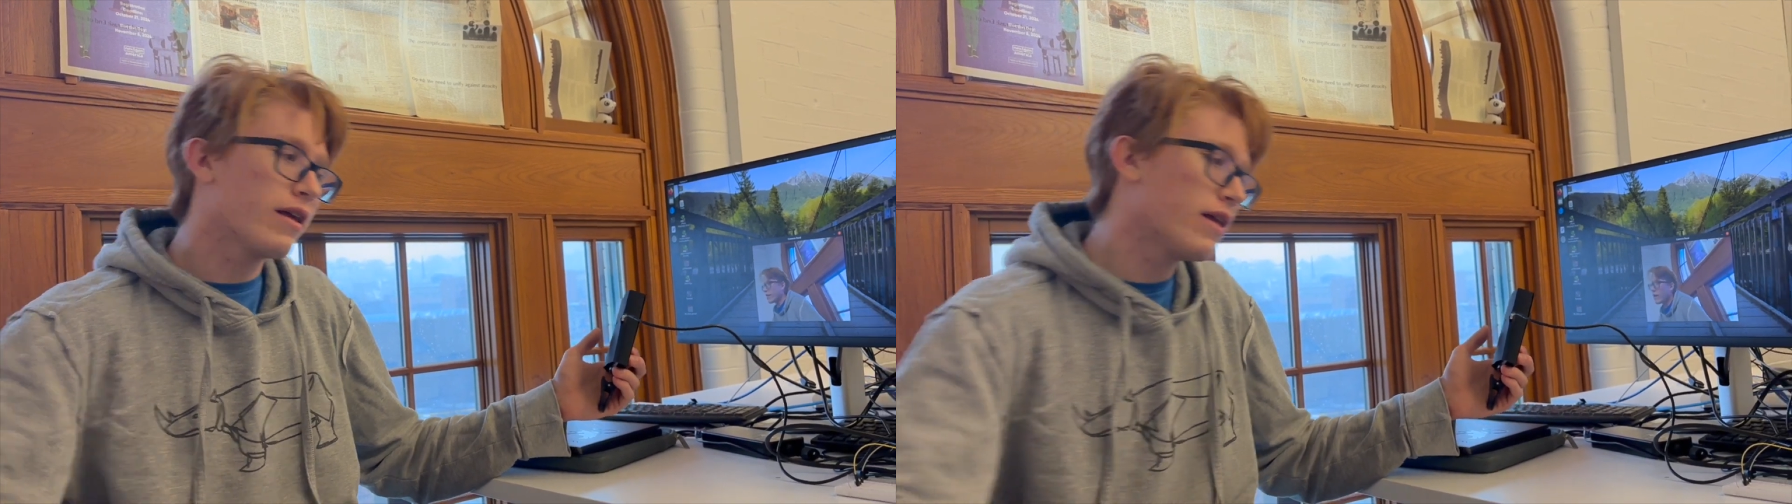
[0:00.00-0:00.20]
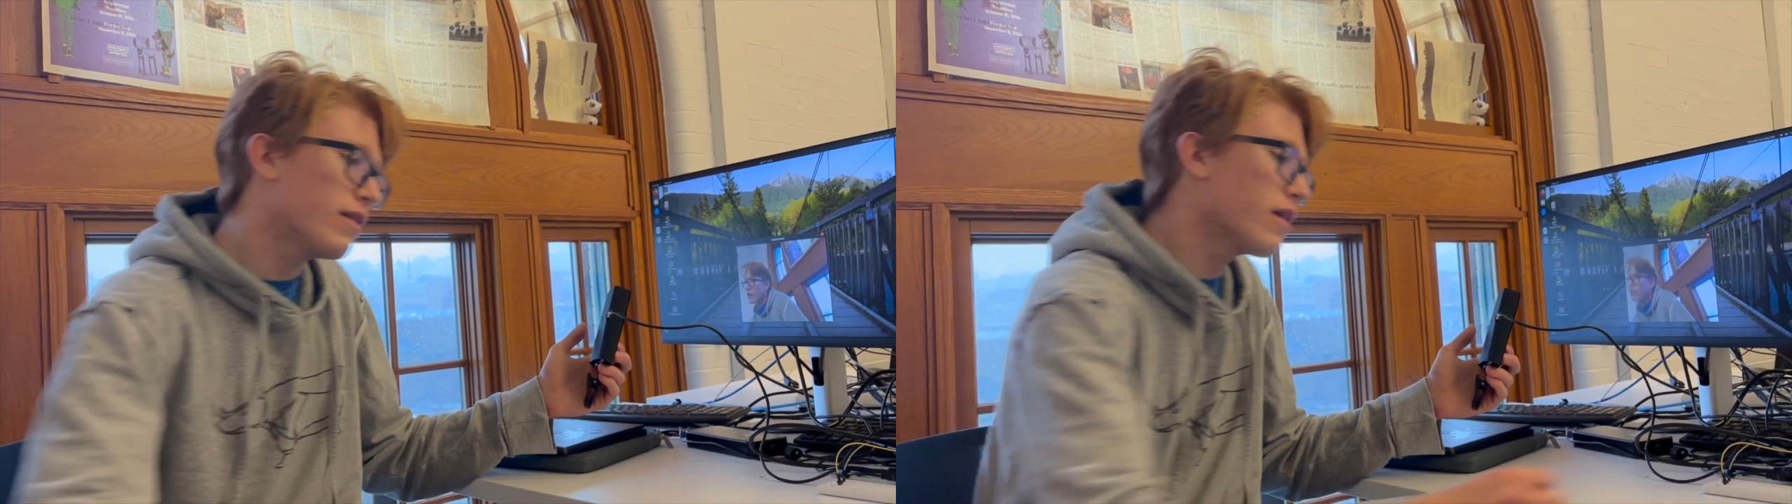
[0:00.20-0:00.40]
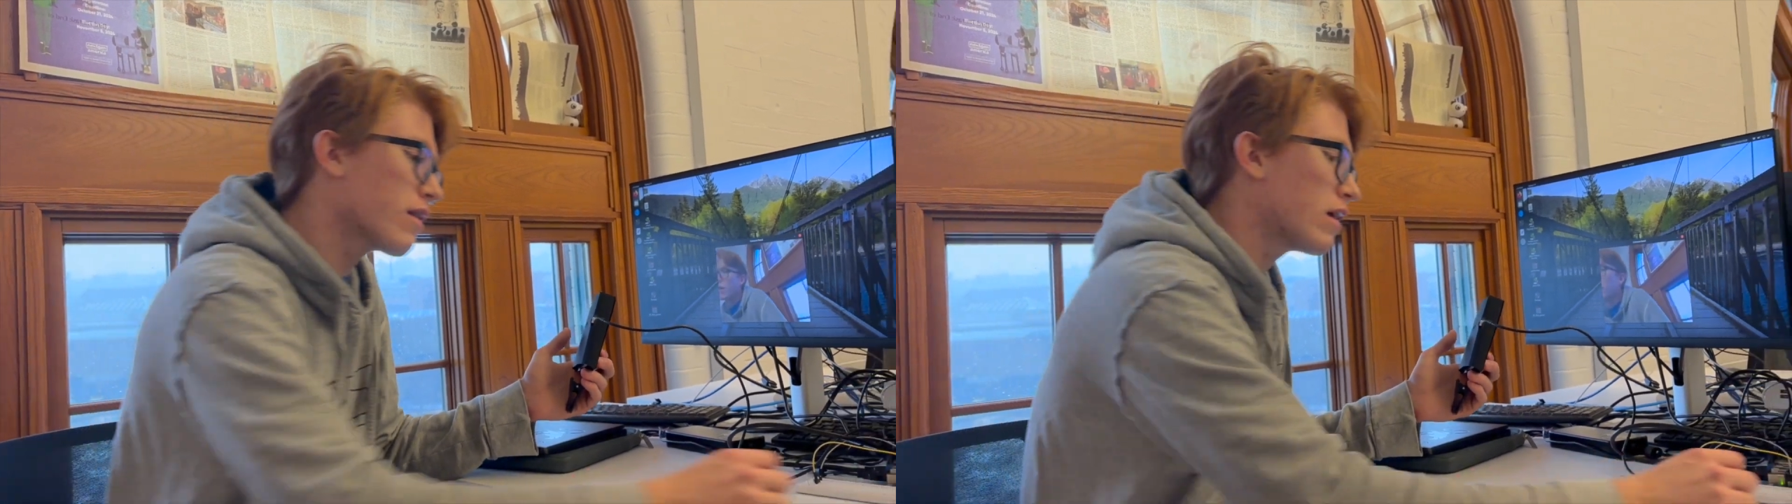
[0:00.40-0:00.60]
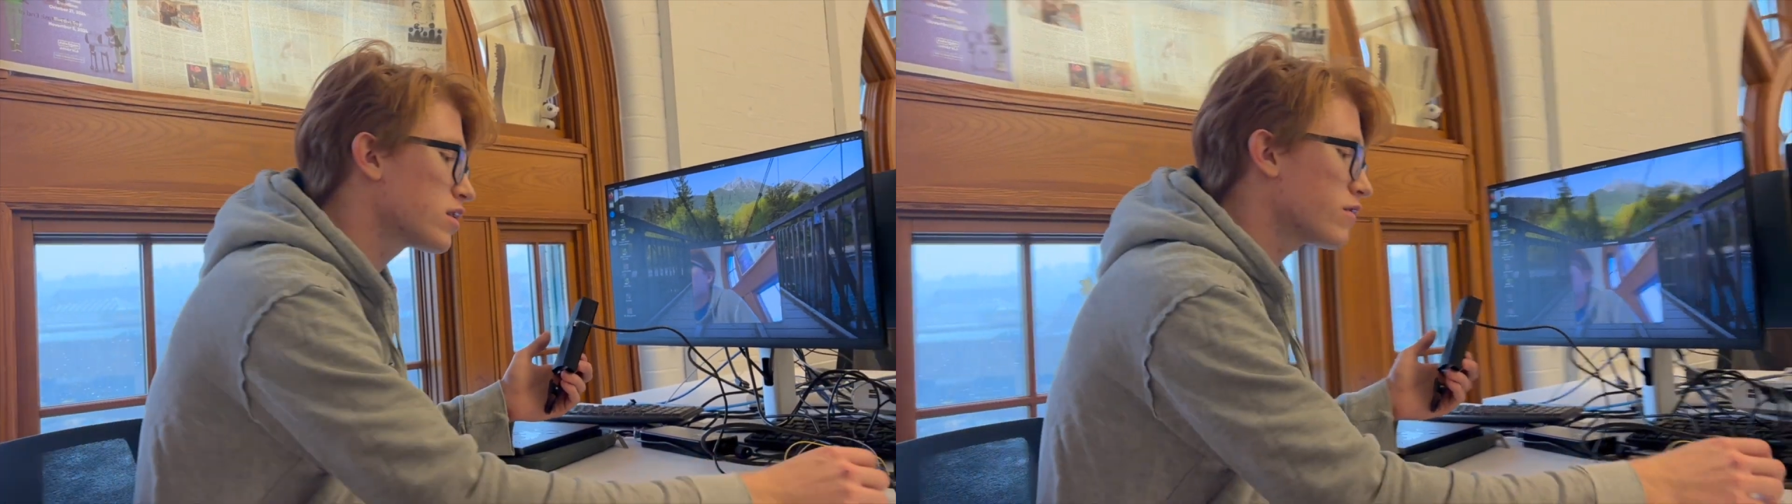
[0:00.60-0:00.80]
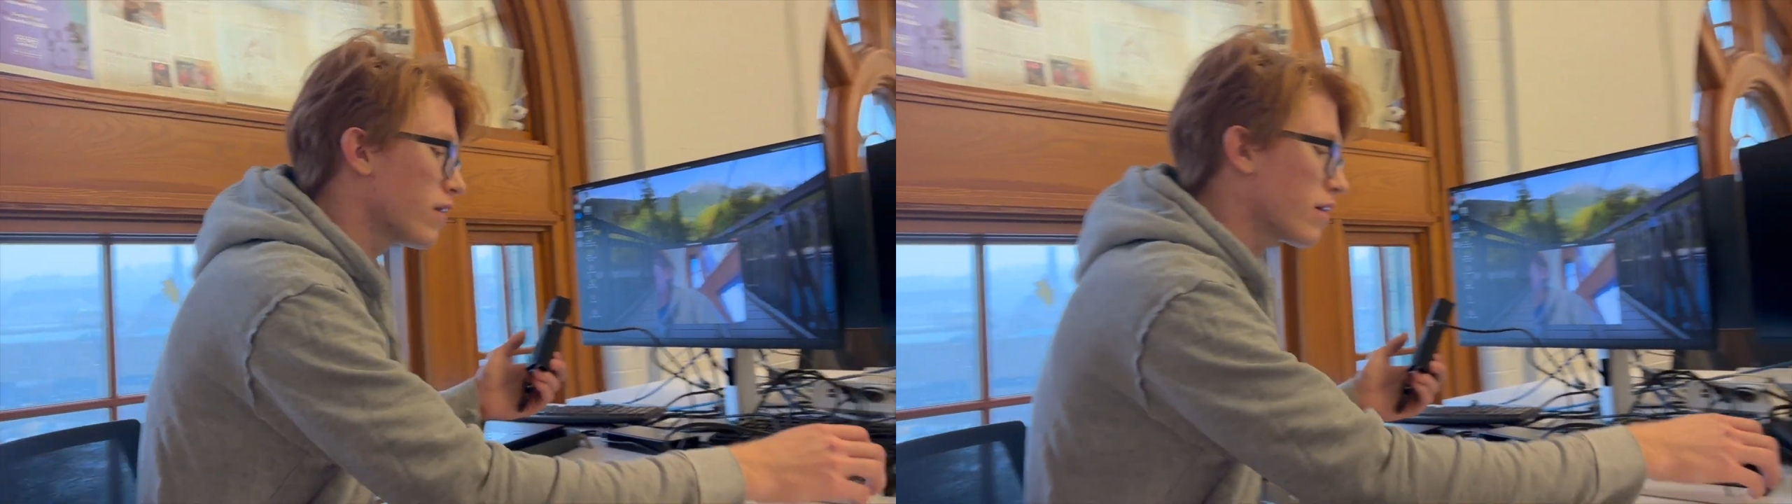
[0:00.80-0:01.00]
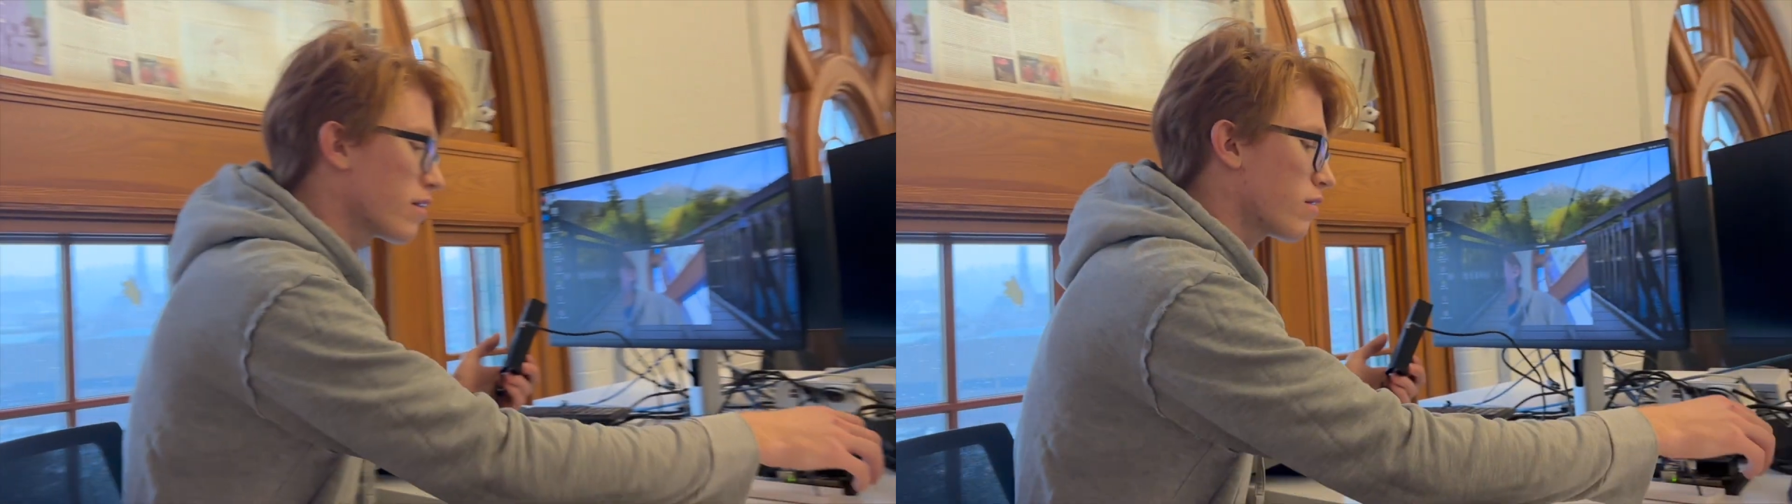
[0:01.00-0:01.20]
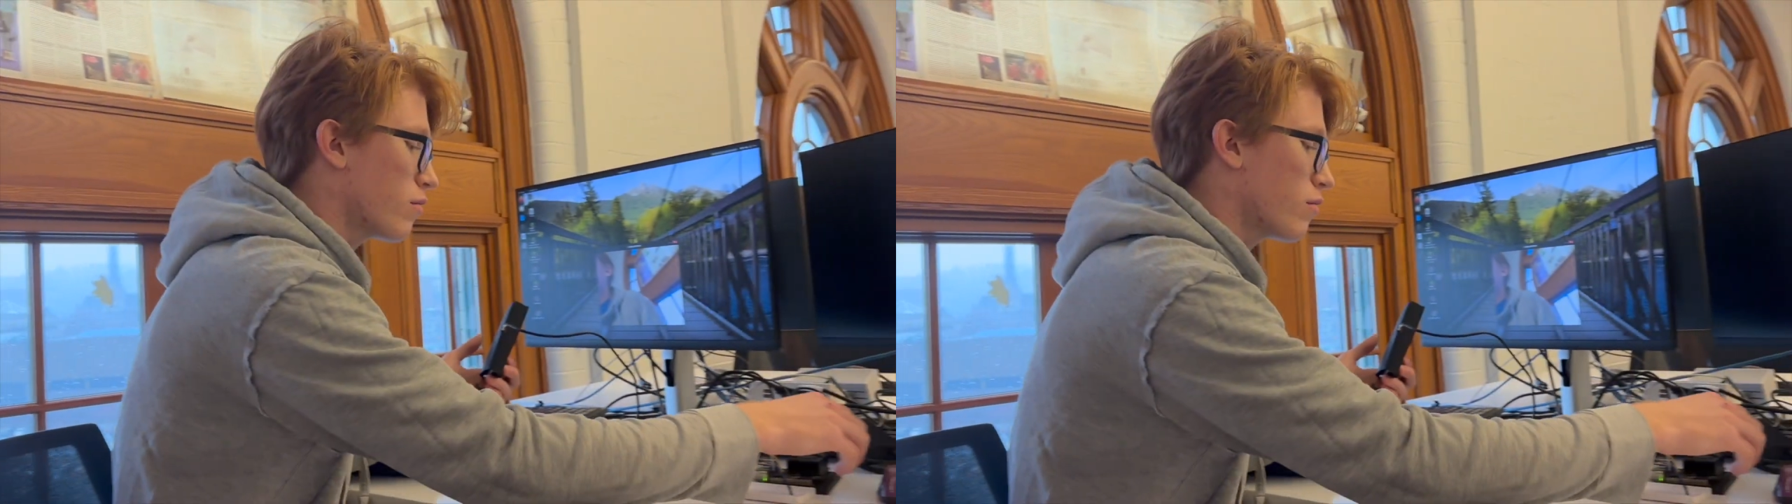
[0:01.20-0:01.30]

In this edge device,